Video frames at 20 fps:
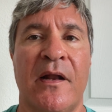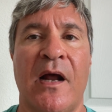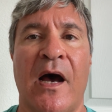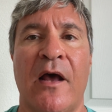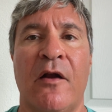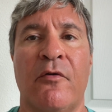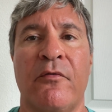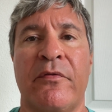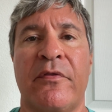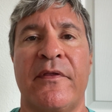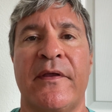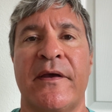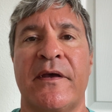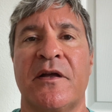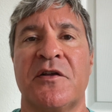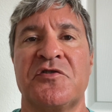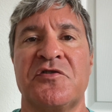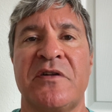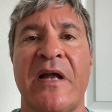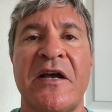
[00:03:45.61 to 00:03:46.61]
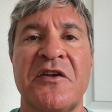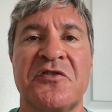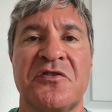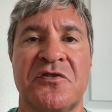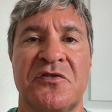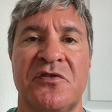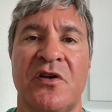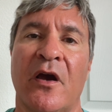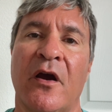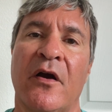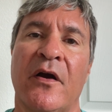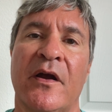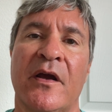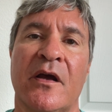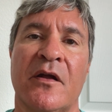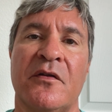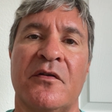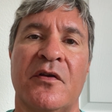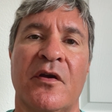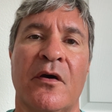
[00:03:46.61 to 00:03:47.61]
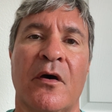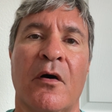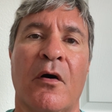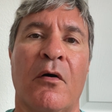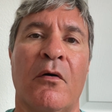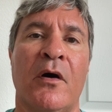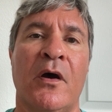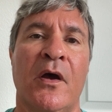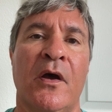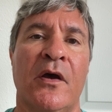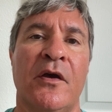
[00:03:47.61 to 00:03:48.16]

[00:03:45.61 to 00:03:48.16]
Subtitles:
I don't think it's necessary until,